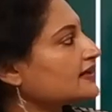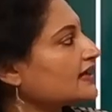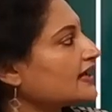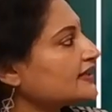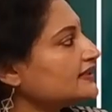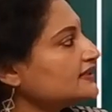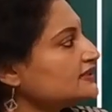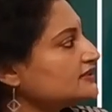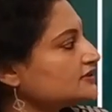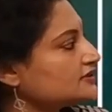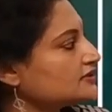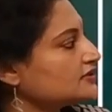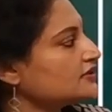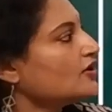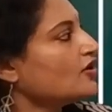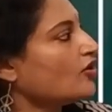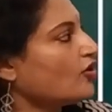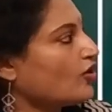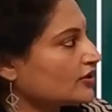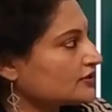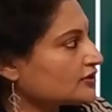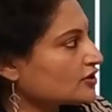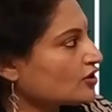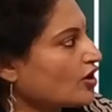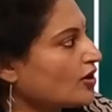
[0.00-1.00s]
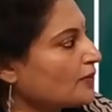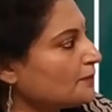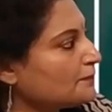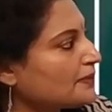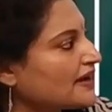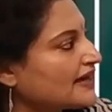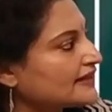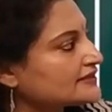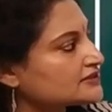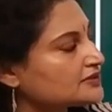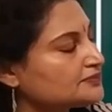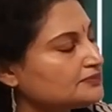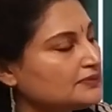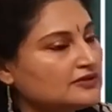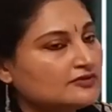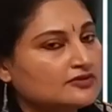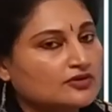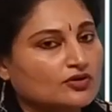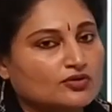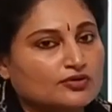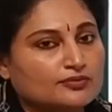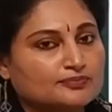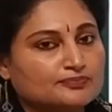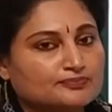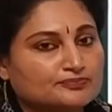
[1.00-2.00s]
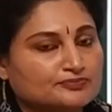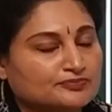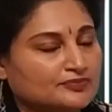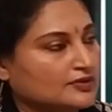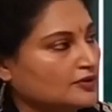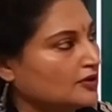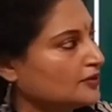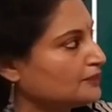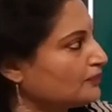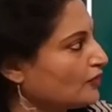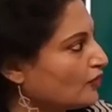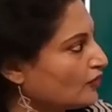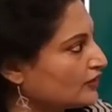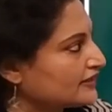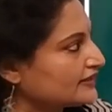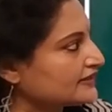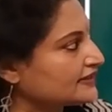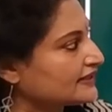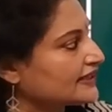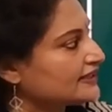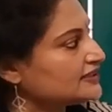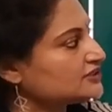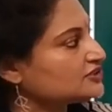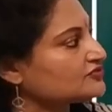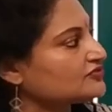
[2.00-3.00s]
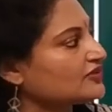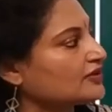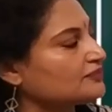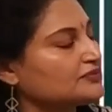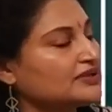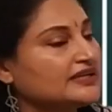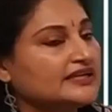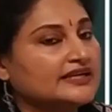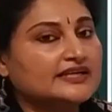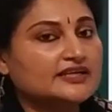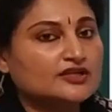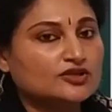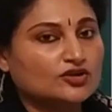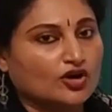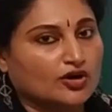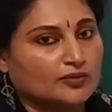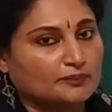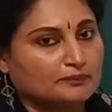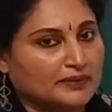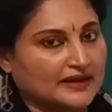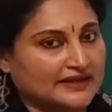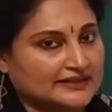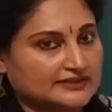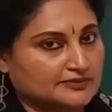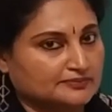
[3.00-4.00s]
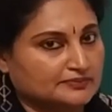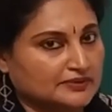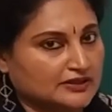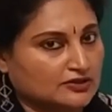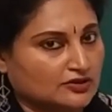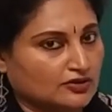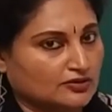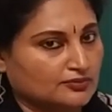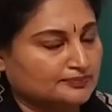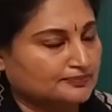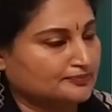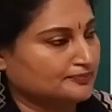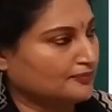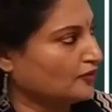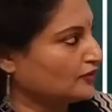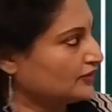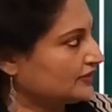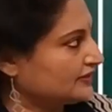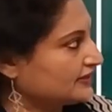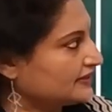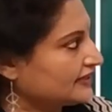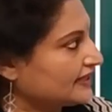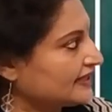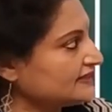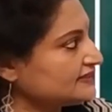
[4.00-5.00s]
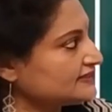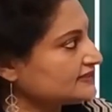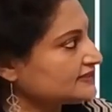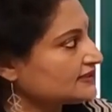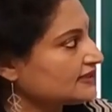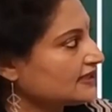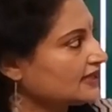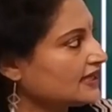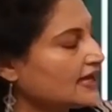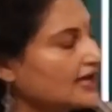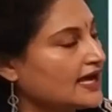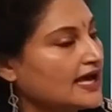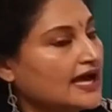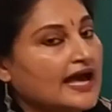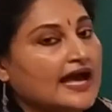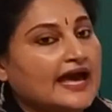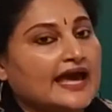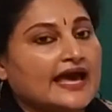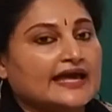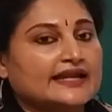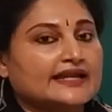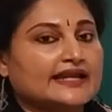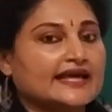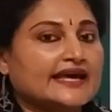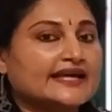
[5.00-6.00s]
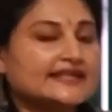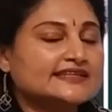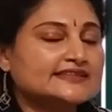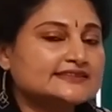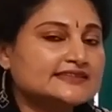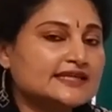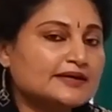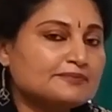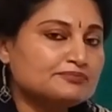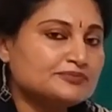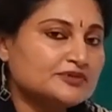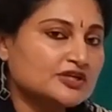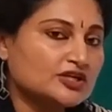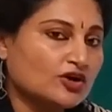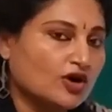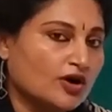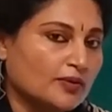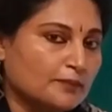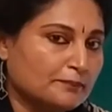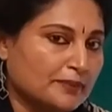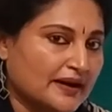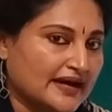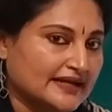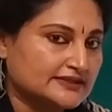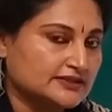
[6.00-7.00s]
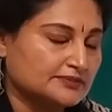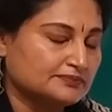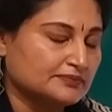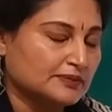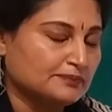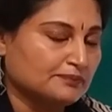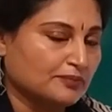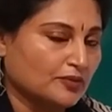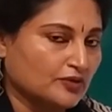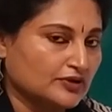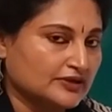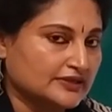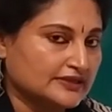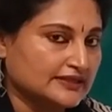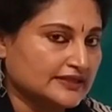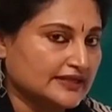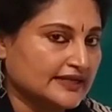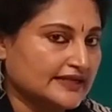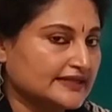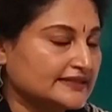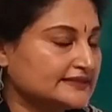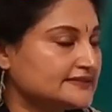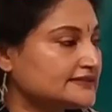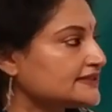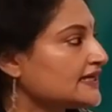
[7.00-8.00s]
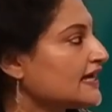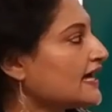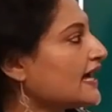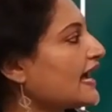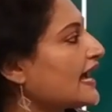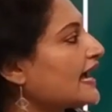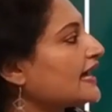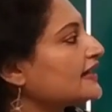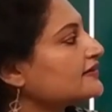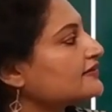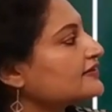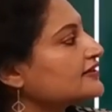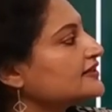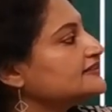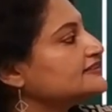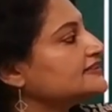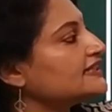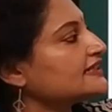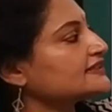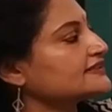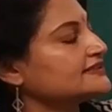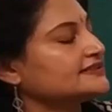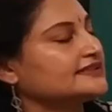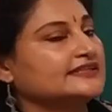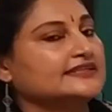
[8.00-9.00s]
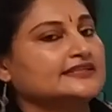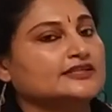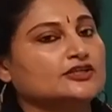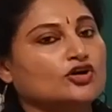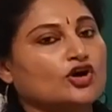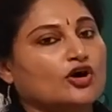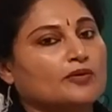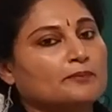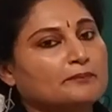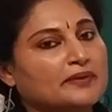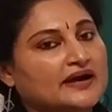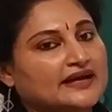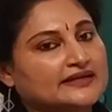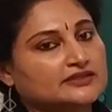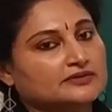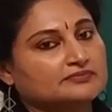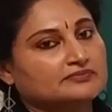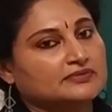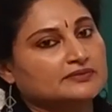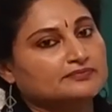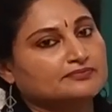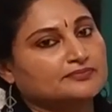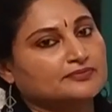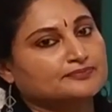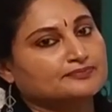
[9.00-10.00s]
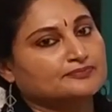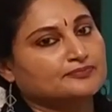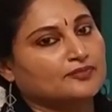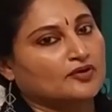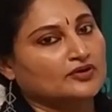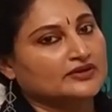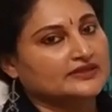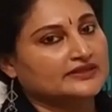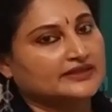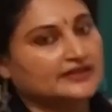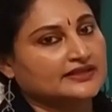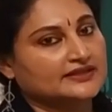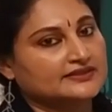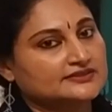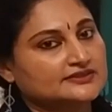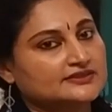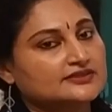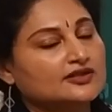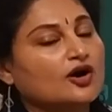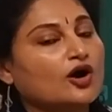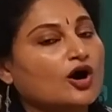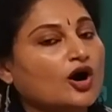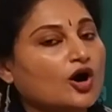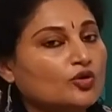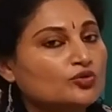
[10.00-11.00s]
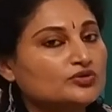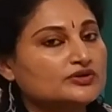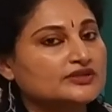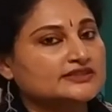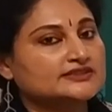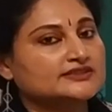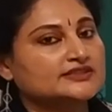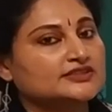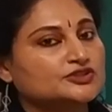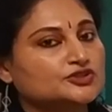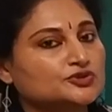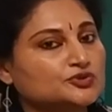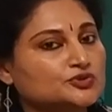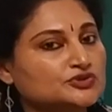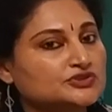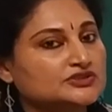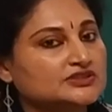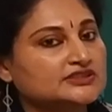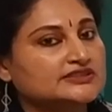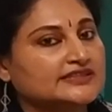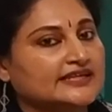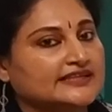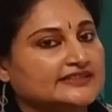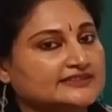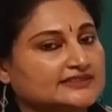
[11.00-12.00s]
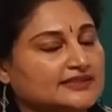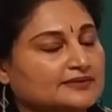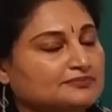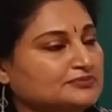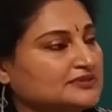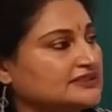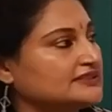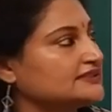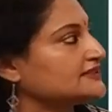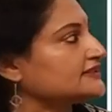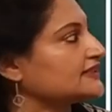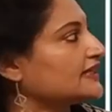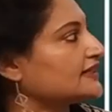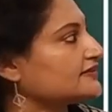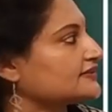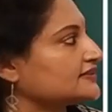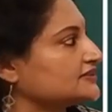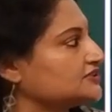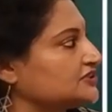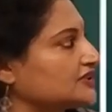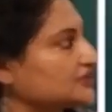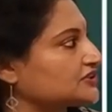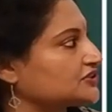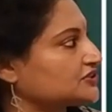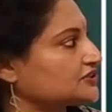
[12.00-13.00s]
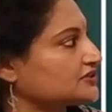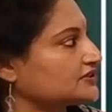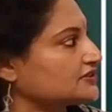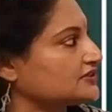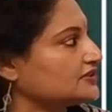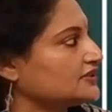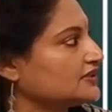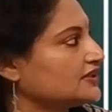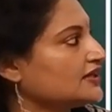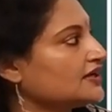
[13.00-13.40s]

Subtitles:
right or the compatible pollen grains from the incompatible pollen grains and accept the compatible pollen grains and reject the incompatible pollen grains. Now how does it do this acceptance and rejection?